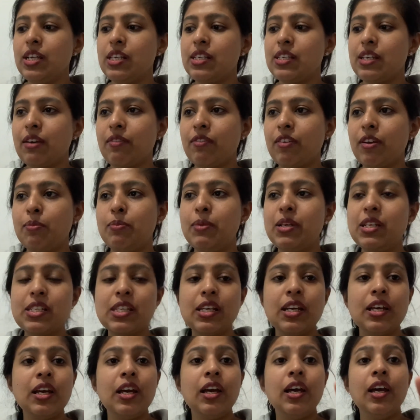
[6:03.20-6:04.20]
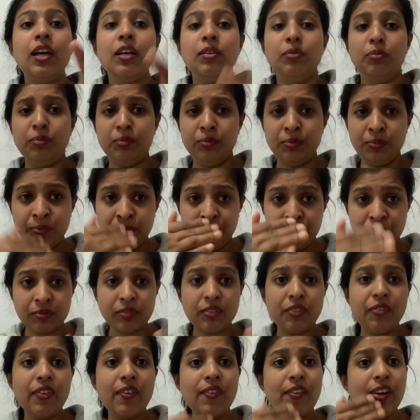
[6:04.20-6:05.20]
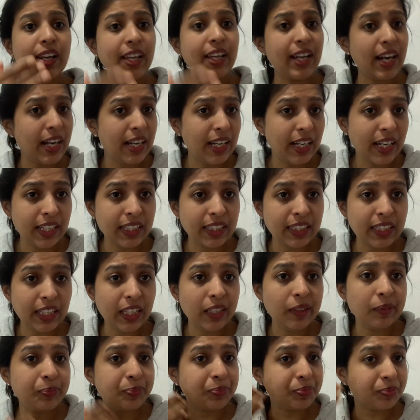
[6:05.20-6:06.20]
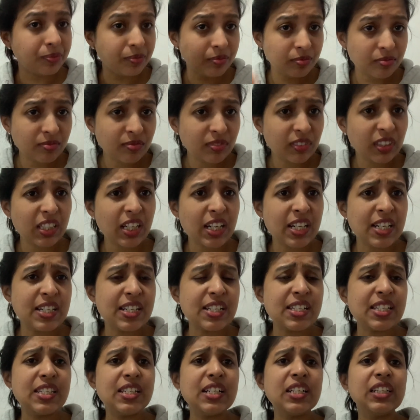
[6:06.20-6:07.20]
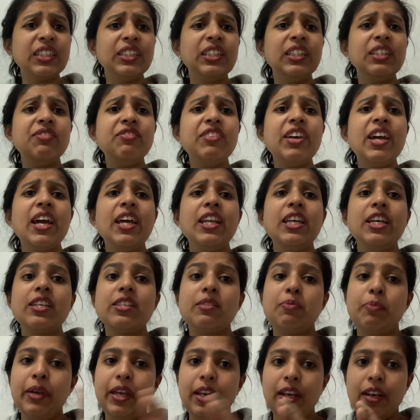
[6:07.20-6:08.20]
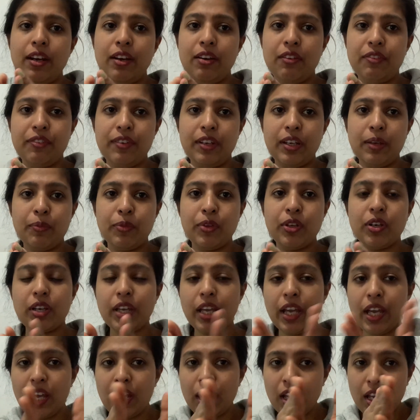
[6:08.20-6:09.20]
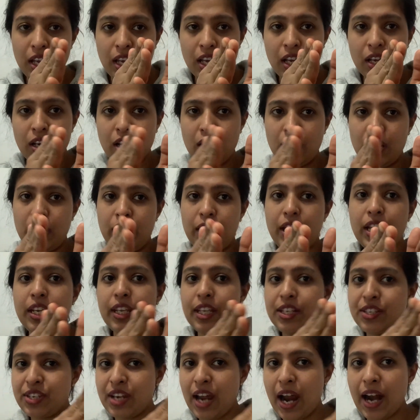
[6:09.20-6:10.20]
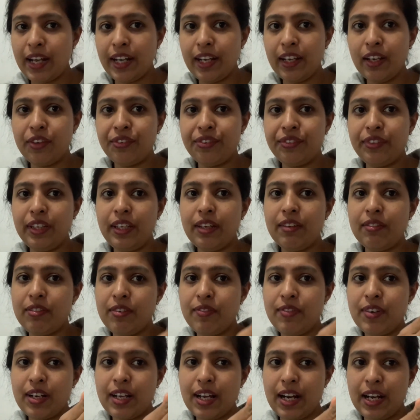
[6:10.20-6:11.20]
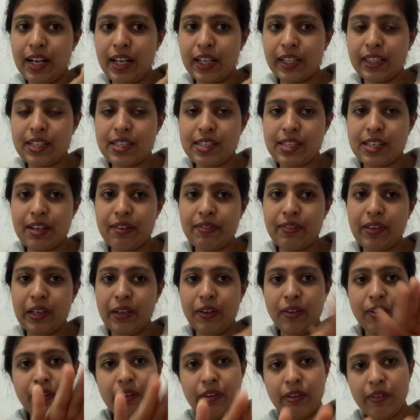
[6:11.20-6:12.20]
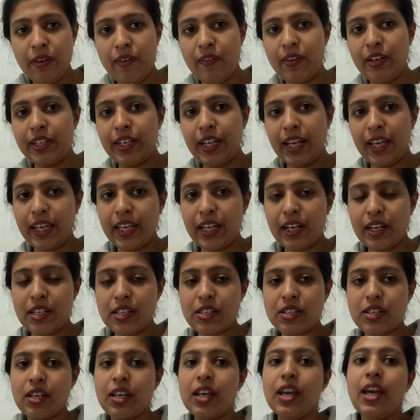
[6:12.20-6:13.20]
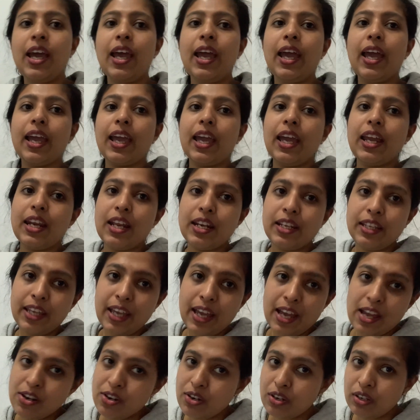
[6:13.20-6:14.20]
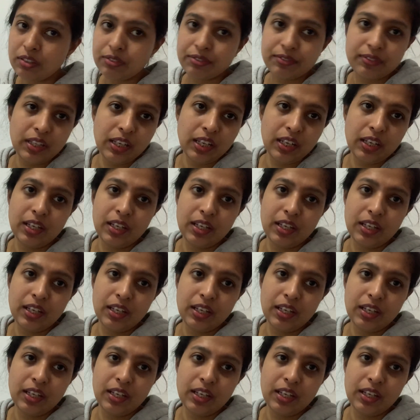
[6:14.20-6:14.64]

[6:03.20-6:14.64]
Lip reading: survey means we will conduct the research in various period of time. Okay, in the starting of the year we will conduct the survey, we will take a rest, again at the end of the